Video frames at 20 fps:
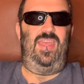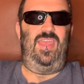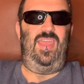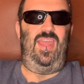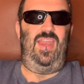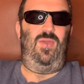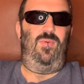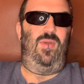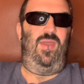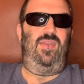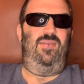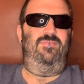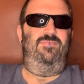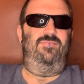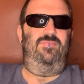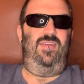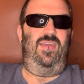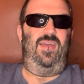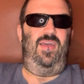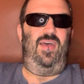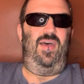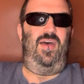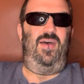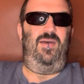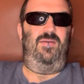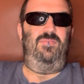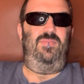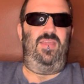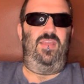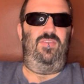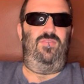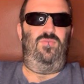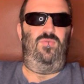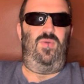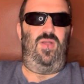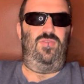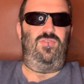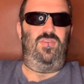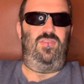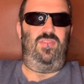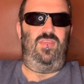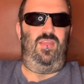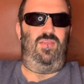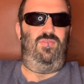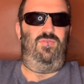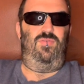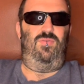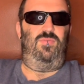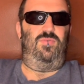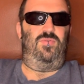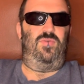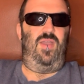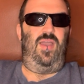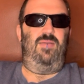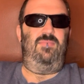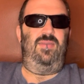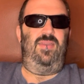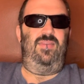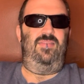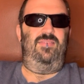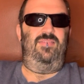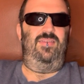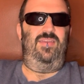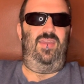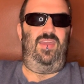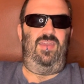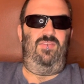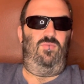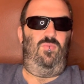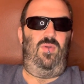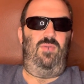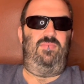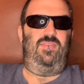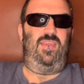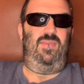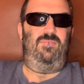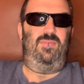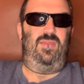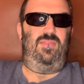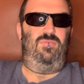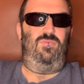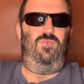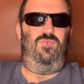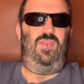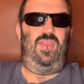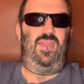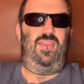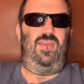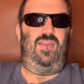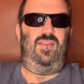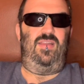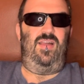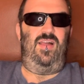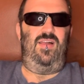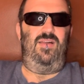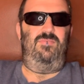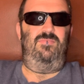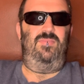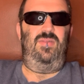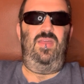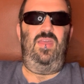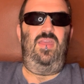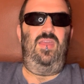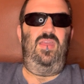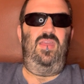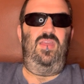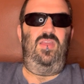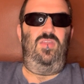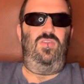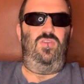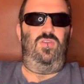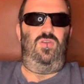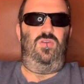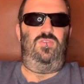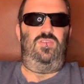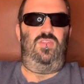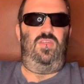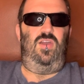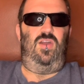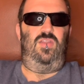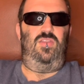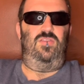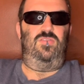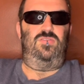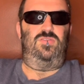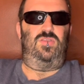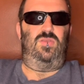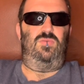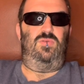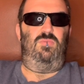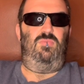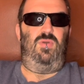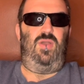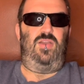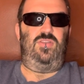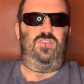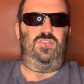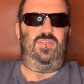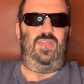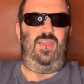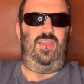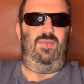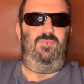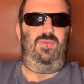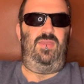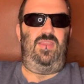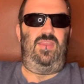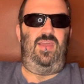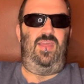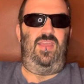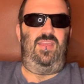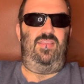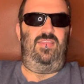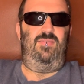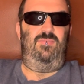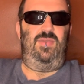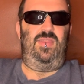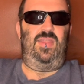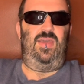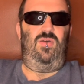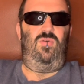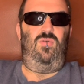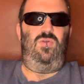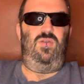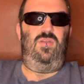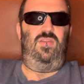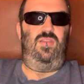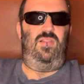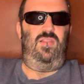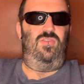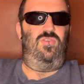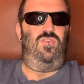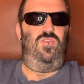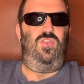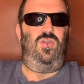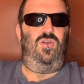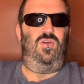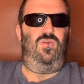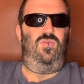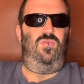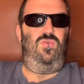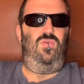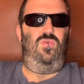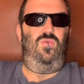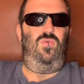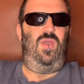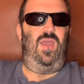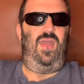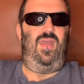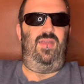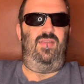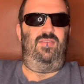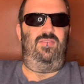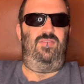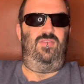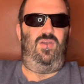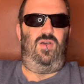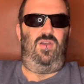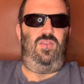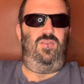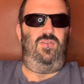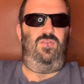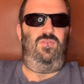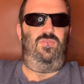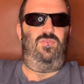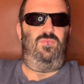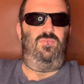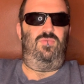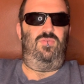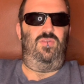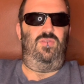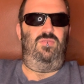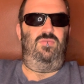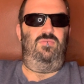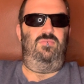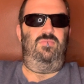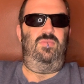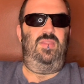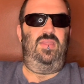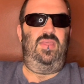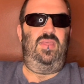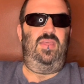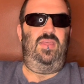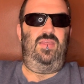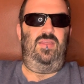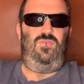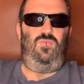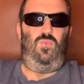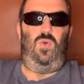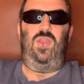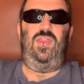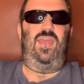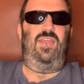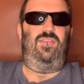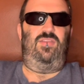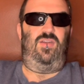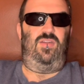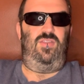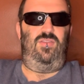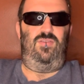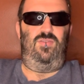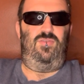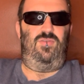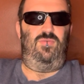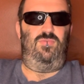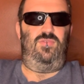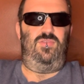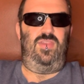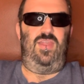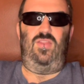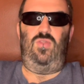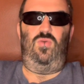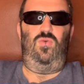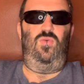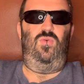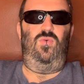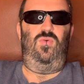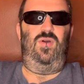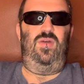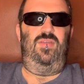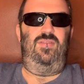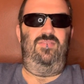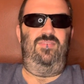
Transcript: Anyway, thanks for watching. Thanks for subscribing. I have a website, macmovieguy.com. You can go to the audio description project, adp.acb.org. It'll let you know who has audio description, what has audio description, not who.